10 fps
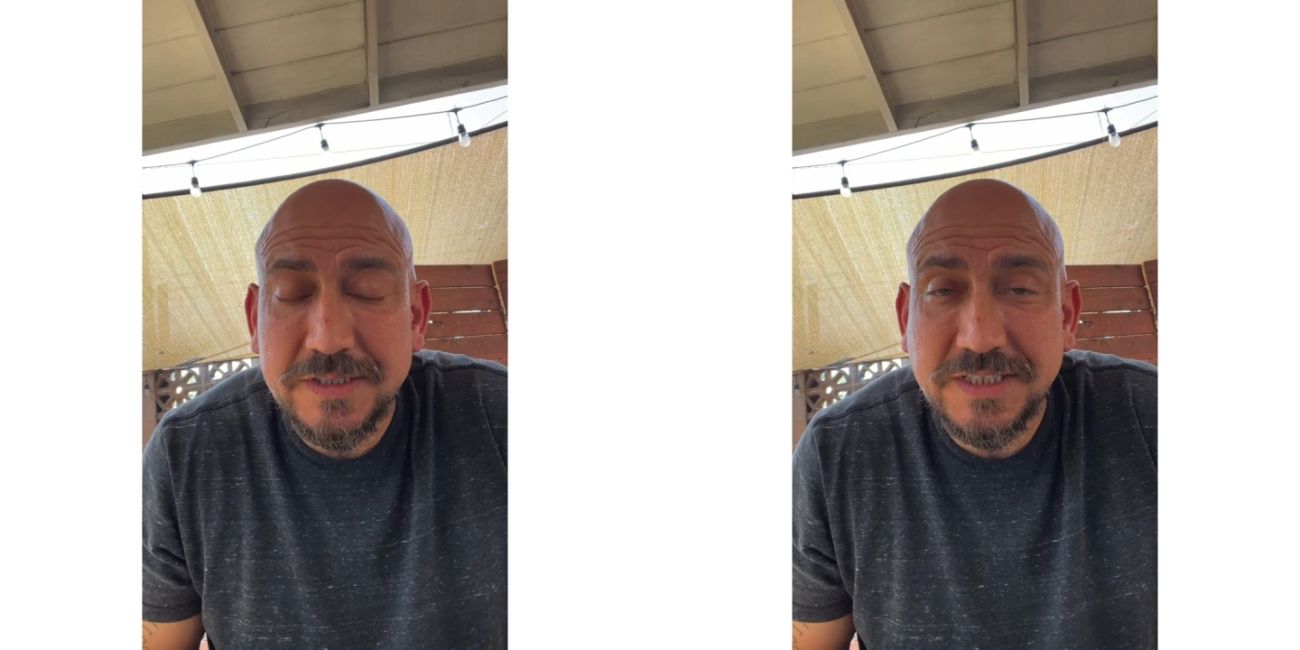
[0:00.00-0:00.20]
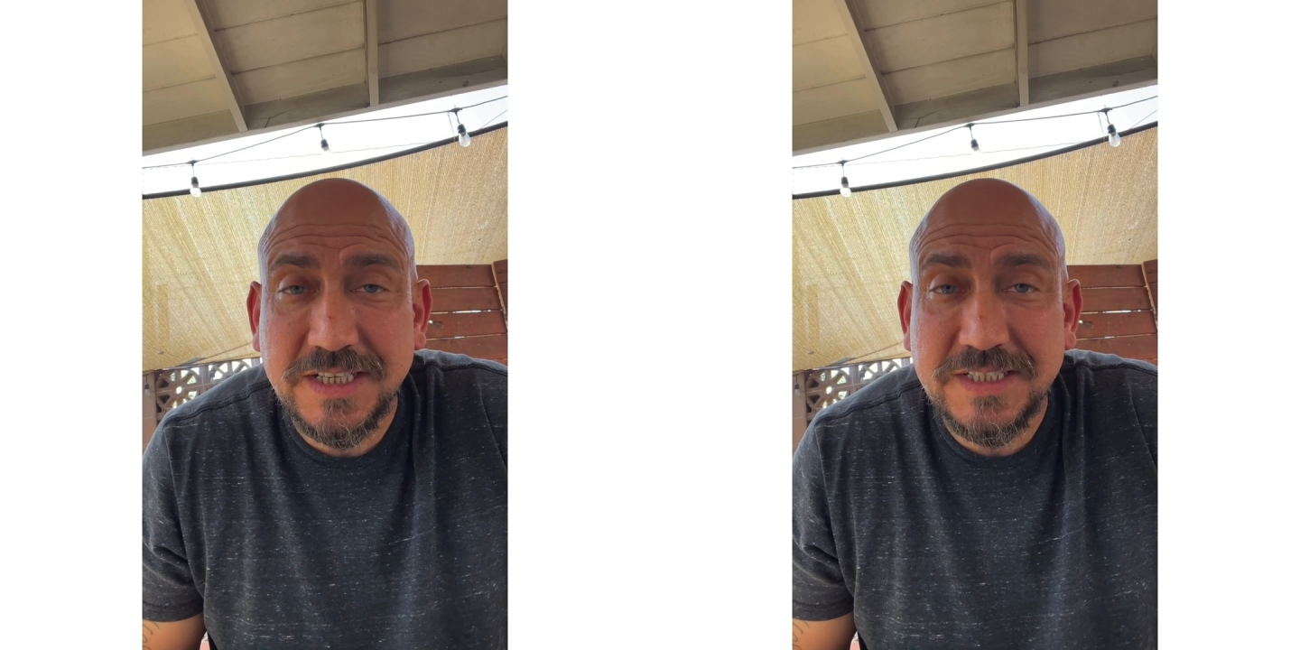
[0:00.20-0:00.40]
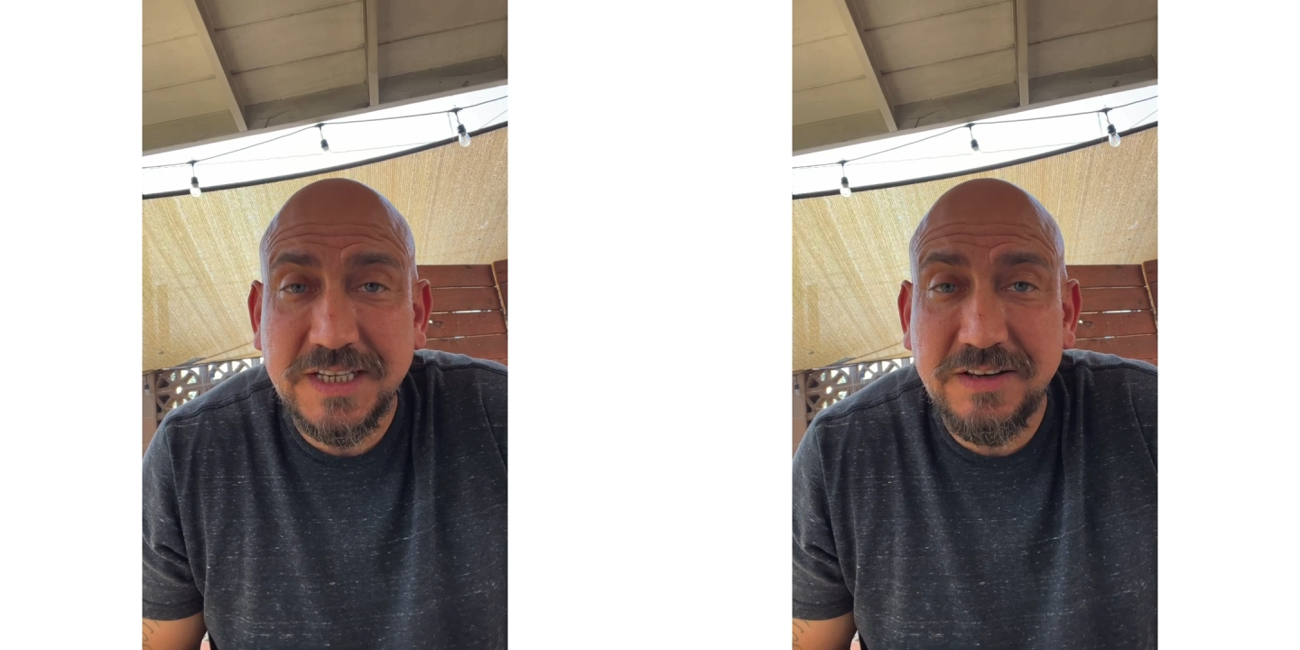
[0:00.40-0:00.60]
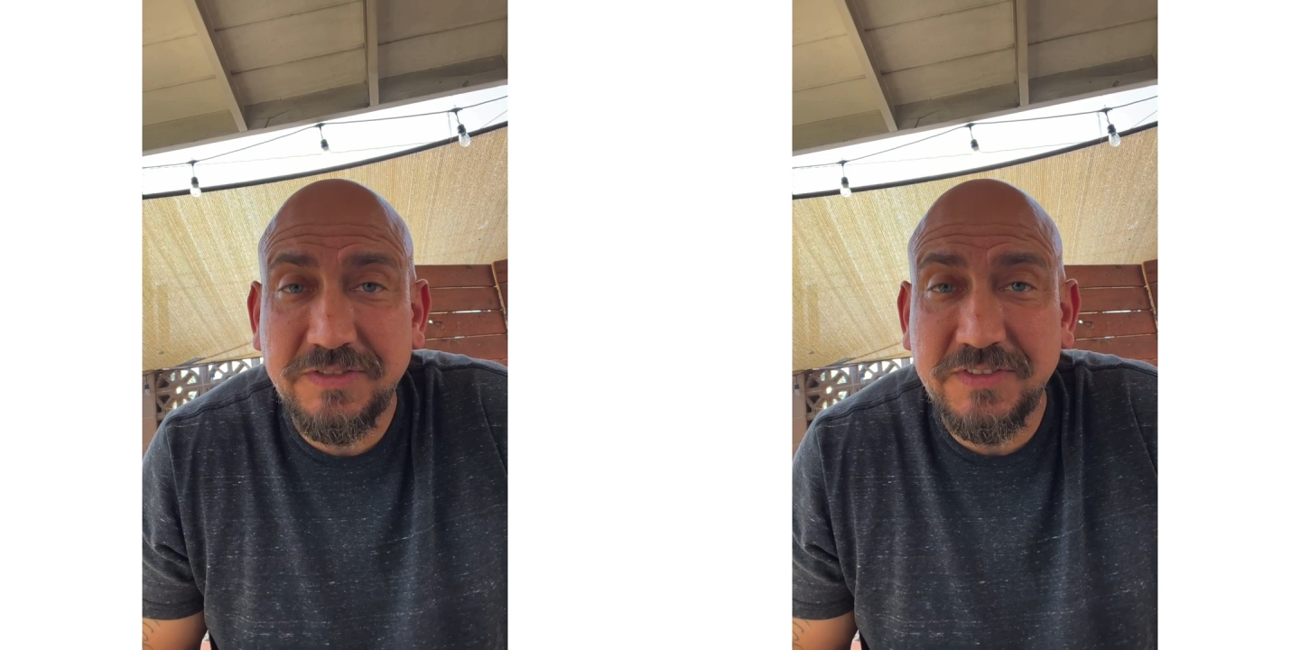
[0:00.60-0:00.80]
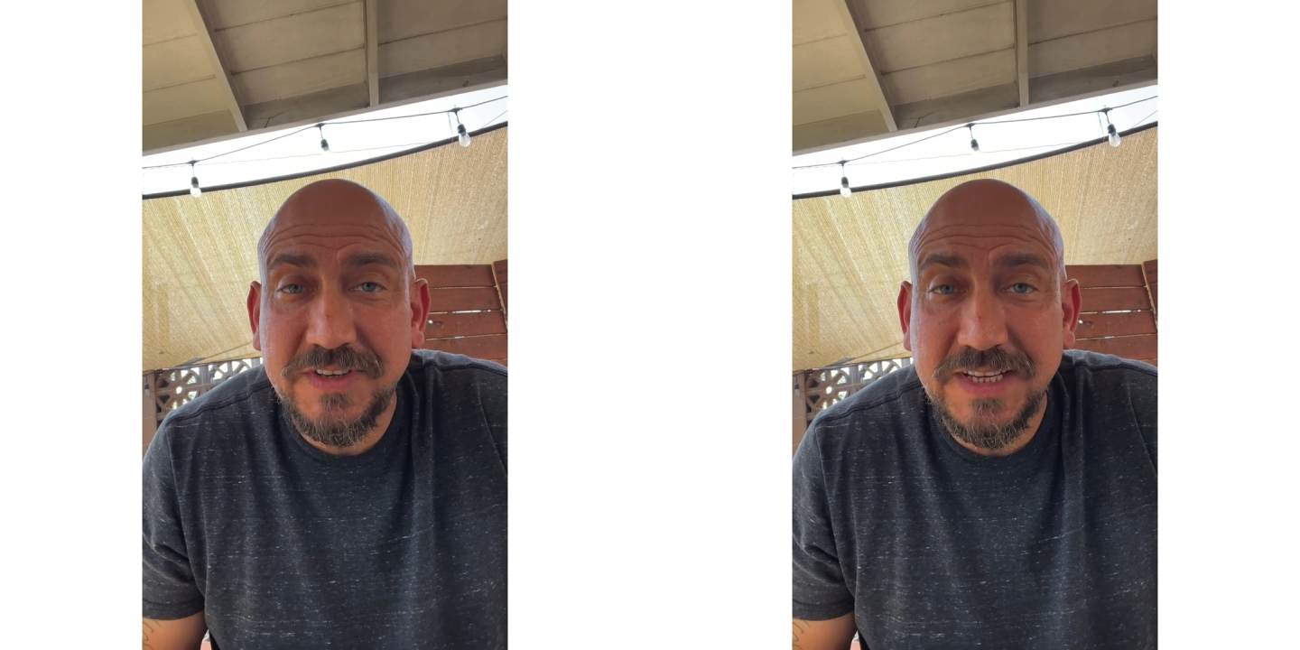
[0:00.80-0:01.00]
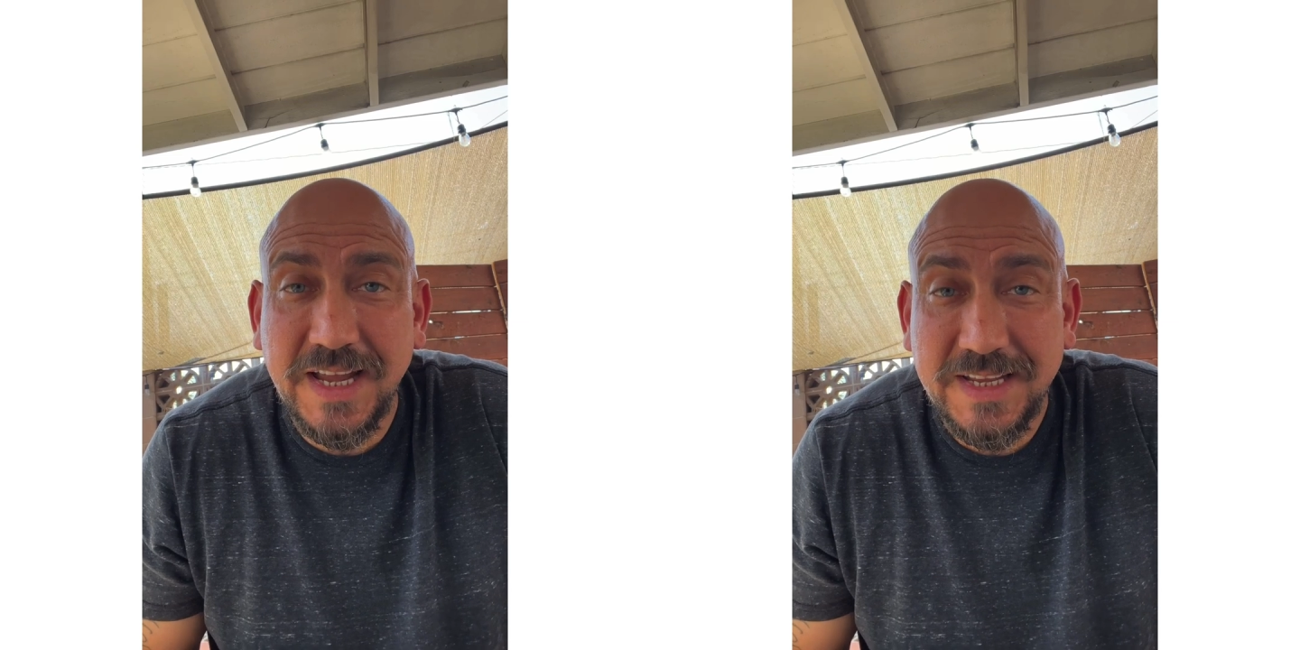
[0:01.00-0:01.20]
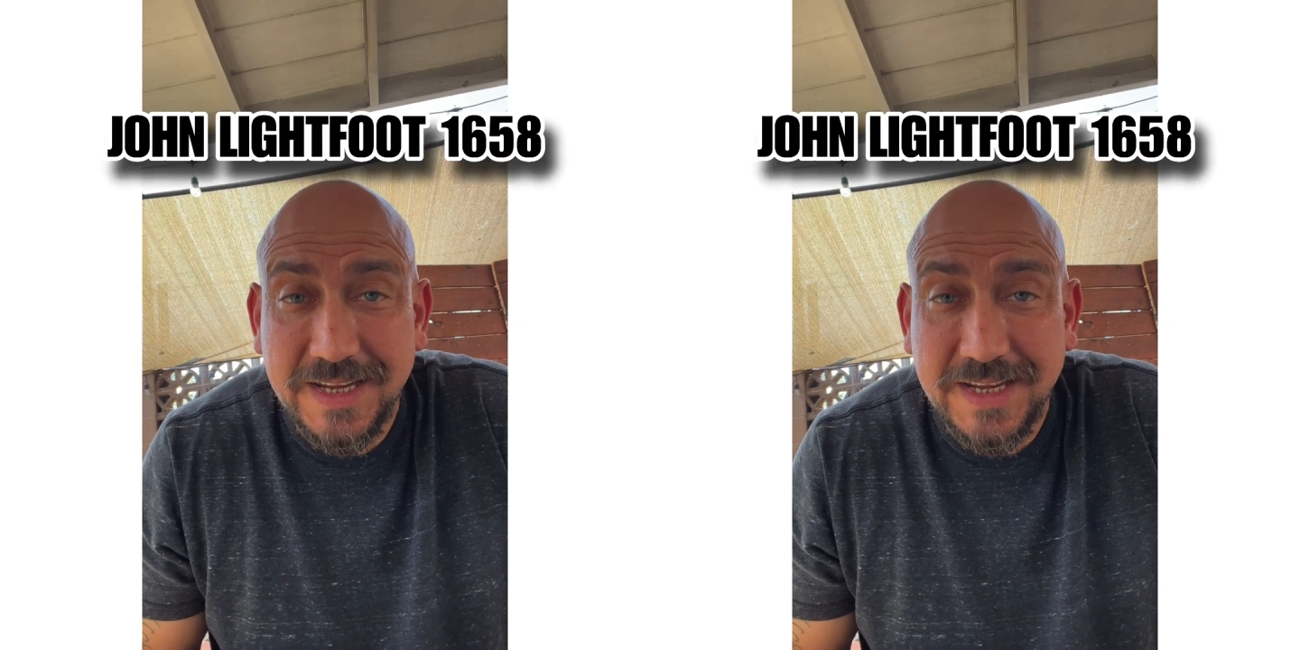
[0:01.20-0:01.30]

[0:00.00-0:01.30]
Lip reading: 1658,